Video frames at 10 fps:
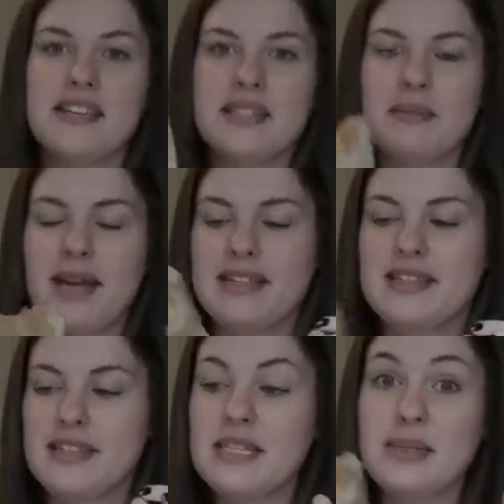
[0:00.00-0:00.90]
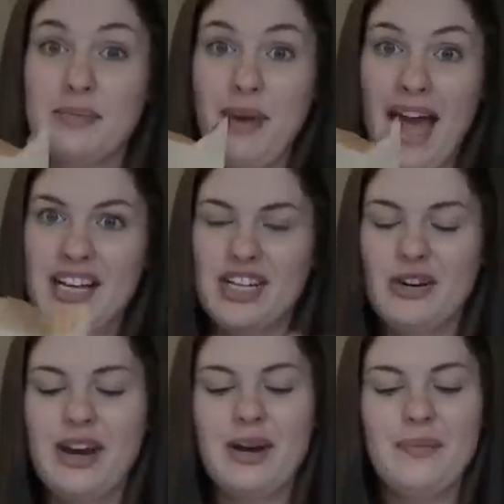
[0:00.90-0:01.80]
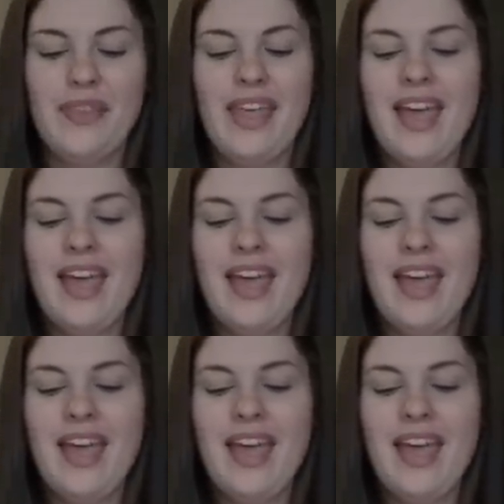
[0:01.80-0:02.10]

this is a mess, this packaging right here.